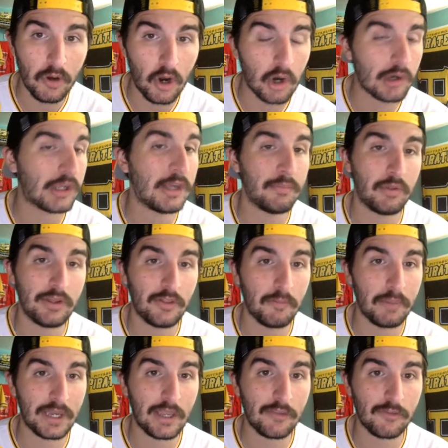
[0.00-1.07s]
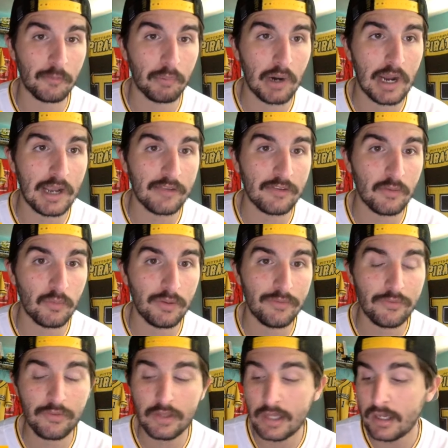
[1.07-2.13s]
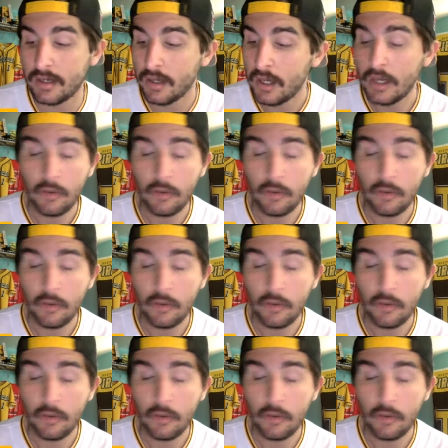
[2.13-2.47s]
arguably the biggest surprise that we've seen.